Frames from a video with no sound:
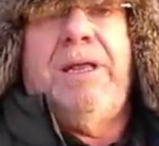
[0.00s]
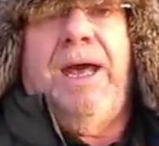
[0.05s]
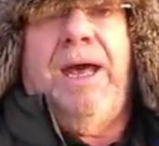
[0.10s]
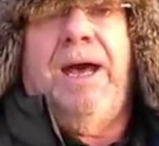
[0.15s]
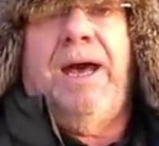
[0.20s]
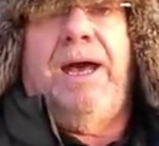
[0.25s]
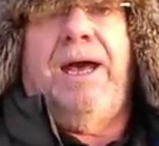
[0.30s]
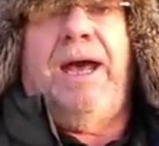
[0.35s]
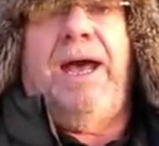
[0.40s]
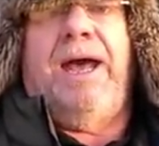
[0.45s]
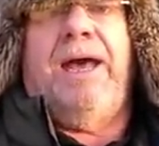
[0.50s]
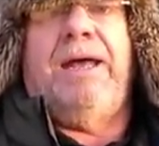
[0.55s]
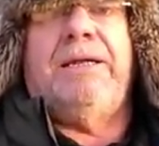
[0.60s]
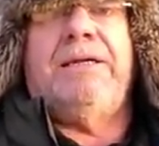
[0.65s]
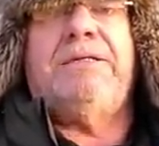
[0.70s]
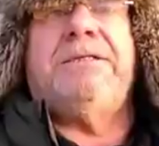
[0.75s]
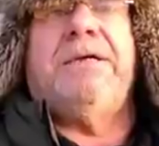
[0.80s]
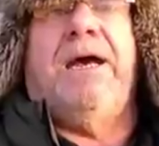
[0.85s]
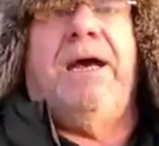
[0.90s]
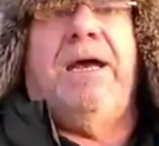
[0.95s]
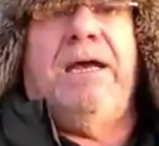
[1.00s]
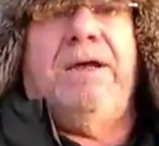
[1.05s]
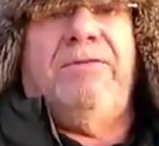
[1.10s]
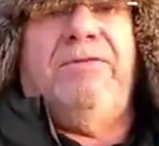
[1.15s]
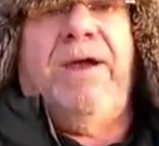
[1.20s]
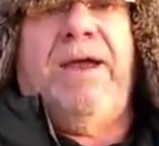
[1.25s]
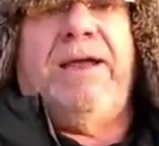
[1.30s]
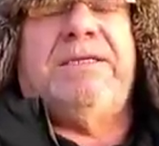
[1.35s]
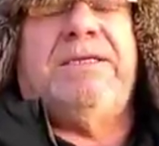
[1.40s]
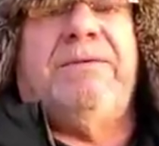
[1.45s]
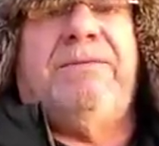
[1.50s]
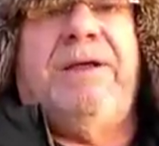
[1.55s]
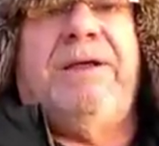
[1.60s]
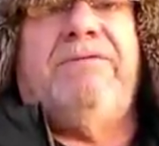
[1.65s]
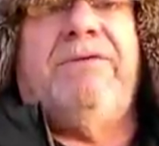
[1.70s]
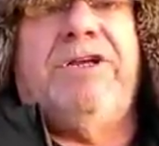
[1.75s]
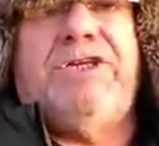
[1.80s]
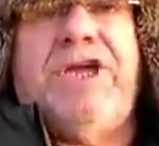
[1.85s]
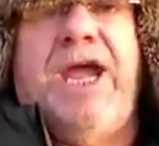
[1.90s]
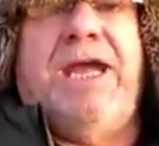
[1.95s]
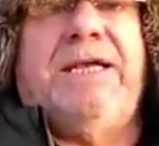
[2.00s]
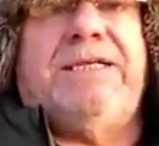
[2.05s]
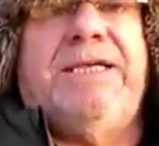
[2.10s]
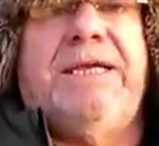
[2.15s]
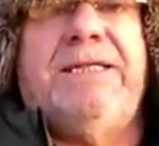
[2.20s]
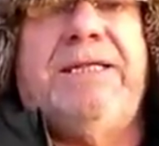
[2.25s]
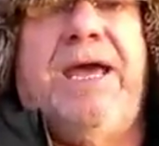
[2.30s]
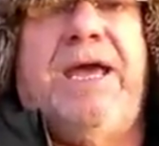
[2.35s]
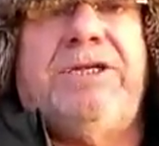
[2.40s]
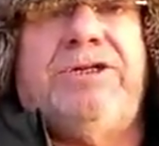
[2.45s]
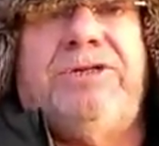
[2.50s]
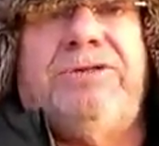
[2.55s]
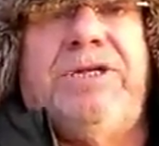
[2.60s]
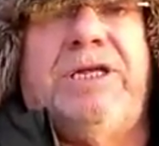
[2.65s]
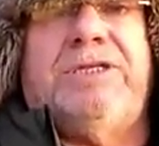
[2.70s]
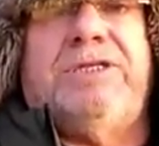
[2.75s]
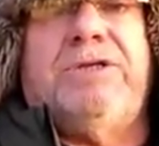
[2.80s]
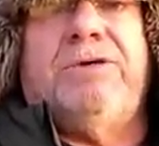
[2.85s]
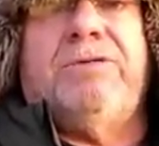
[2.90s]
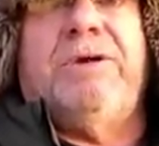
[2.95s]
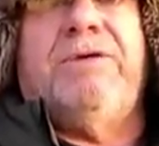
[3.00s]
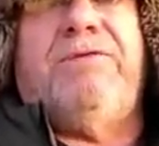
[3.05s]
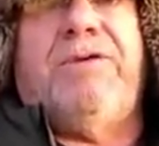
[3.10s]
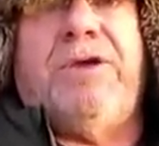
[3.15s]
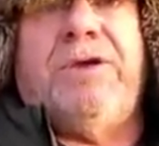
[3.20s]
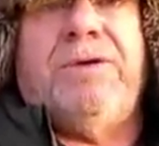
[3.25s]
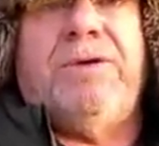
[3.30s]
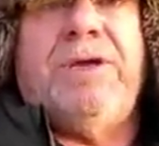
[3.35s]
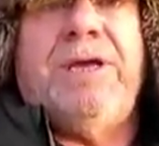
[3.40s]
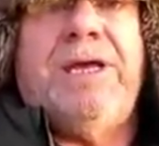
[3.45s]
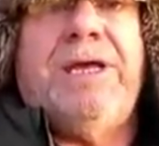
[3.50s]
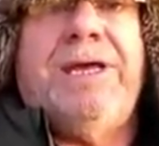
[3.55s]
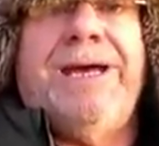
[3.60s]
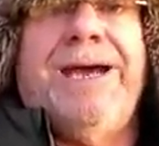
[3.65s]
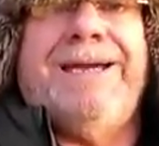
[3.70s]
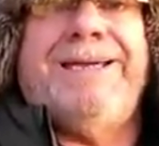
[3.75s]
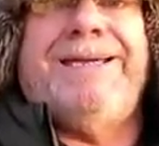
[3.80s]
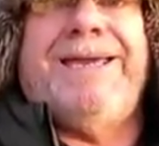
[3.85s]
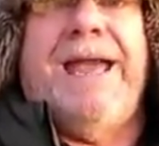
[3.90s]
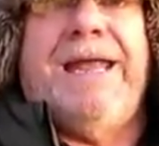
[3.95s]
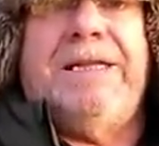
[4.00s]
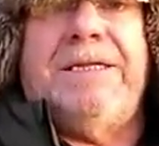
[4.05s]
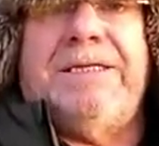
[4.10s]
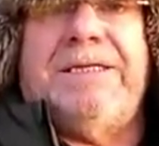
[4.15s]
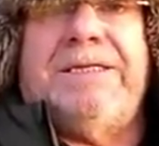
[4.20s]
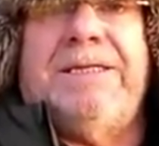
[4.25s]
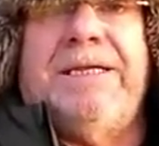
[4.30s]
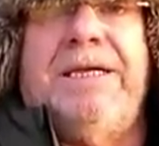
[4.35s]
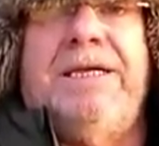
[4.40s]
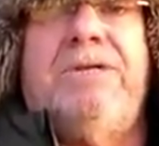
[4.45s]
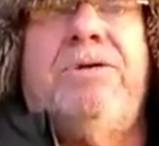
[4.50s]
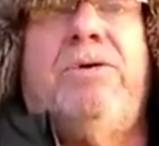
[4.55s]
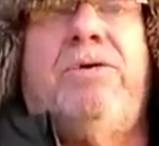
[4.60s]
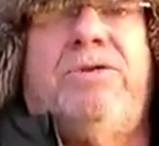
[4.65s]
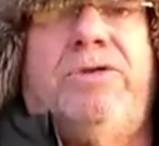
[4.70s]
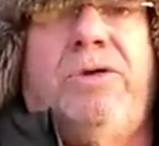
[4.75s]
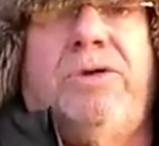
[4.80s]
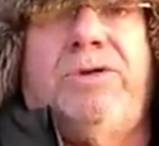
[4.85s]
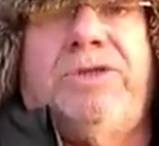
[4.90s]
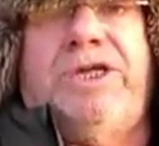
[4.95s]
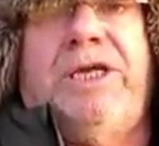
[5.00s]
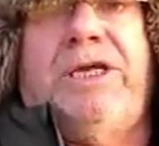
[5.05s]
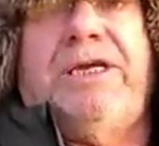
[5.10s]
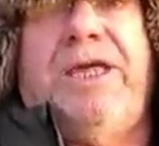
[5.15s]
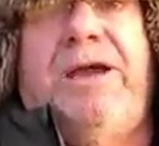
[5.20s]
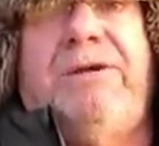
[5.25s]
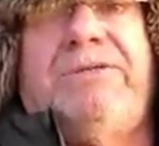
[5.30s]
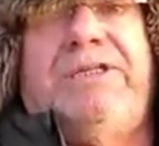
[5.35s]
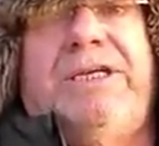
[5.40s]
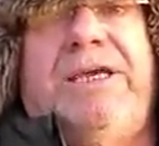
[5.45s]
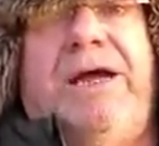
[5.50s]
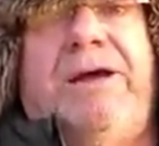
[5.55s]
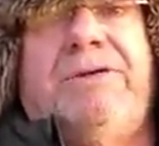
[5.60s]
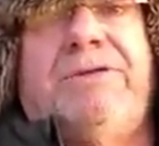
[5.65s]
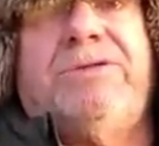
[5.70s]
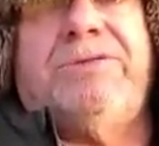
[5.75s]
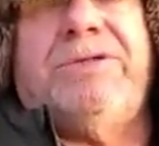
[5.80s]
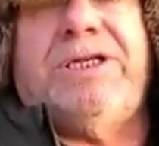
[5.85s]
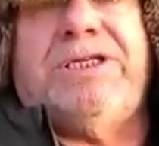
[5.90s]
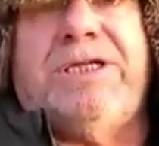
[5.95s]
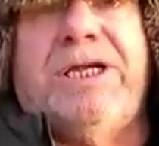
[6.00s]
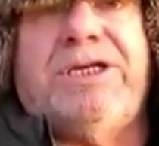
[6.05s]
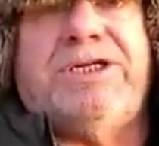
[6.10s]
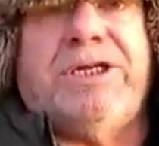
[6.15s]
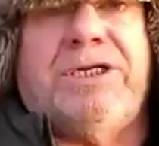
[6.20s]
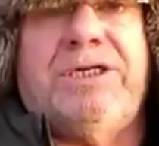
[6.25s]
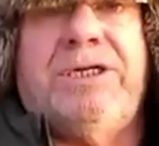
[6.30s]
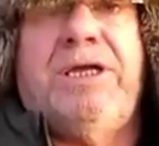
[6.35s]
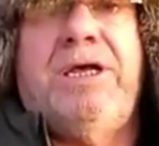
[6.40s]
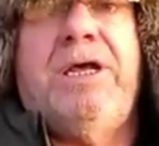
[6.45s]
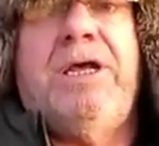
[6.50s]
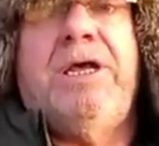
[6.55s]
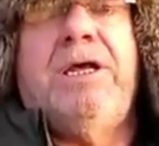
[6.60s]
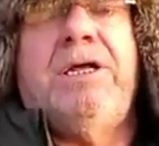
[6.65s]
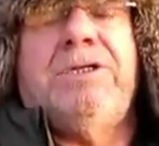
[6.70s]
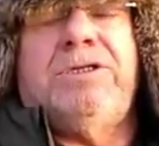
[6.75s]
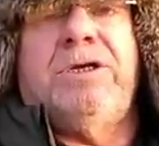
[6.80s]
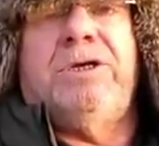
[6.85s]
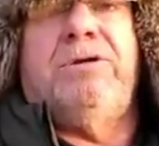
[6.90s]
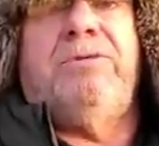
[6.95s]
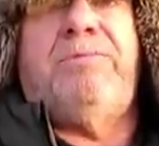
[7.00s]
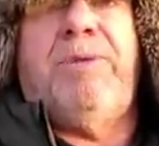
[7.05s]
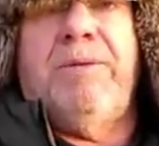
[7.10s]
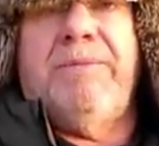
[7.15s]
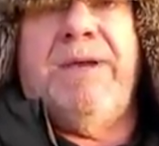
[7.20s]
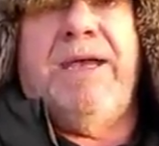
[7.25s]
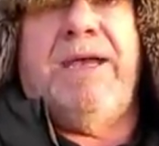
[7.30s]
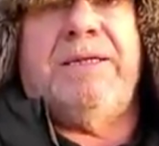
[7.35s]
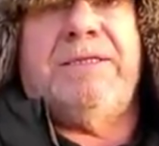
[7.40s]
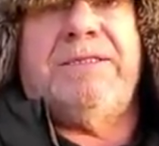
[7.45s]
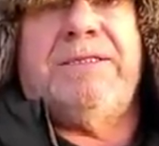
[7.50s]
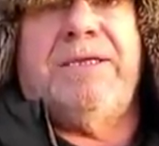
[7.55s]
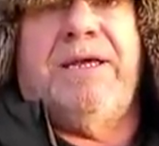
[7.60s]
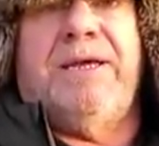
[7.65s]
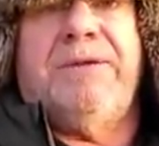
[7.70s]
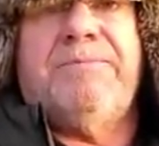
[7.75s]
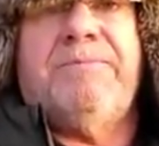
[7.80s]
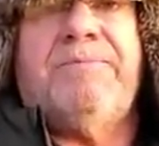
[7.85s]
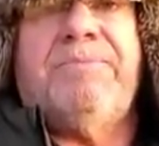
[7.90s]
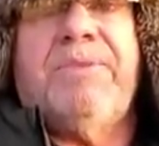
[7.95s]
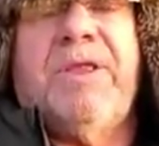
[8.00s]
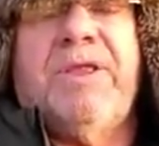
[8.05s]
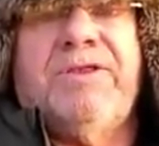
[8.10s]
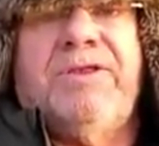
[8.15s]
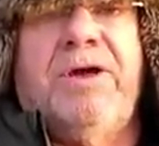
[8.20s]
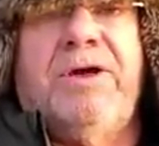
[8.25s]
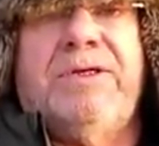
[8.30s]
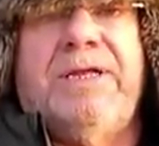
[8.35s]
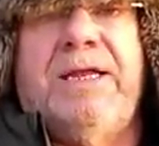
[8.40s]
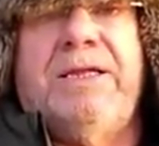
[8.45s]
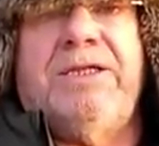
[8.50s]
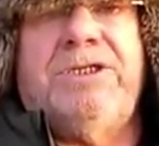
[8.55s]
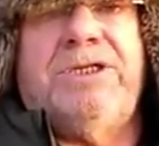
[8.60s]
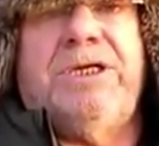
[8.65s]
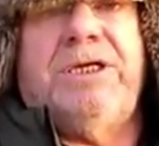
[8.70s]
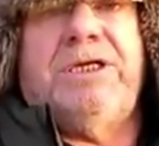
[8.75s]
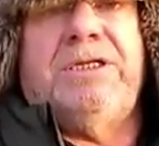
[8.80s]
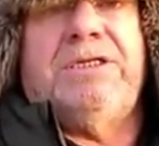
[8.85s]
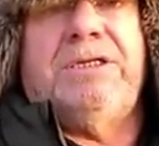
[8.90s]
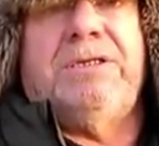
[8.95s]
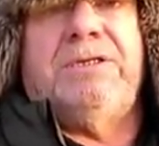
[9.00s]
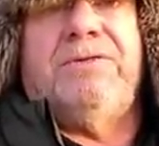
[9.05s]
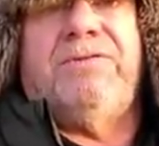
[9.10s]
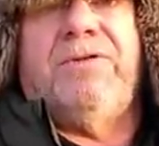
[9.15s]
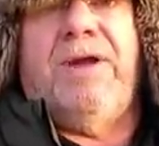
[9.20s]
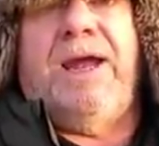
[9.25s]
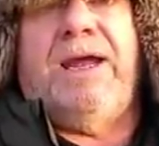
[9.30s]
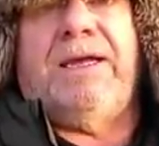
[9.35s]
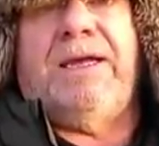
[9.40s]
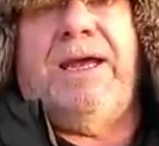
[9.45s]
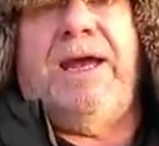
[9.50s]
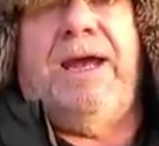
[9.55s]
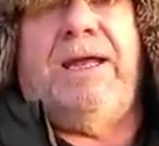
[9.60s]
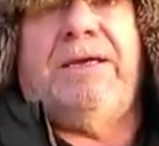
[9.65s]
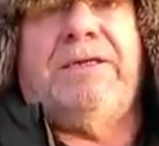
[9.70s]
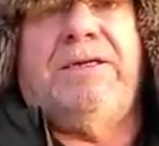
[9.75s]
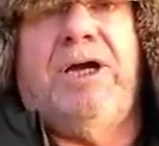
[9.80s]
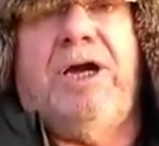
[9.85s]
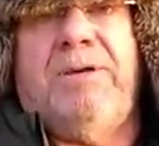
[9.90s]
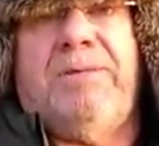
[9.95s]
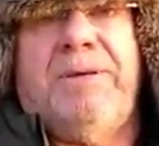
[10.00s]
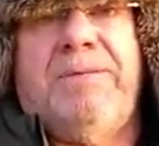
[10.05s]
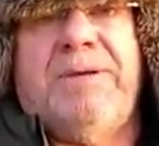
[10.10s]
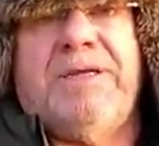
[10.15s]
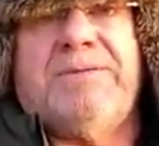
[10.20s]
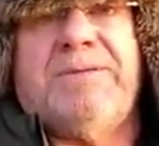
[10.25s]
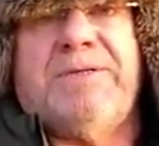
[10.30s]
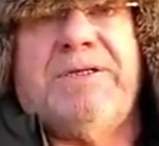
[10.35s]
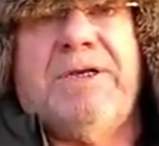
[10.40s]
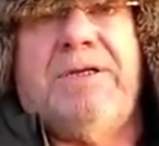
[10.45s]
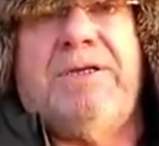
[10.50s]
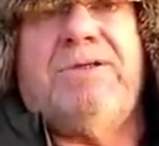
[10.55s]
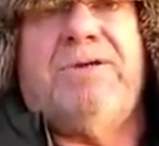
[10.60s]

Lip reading: and effectively rejecting their judicial review against the North Yorkshire County Council decision to permit Third Energy to frack at Kirby Mispleton.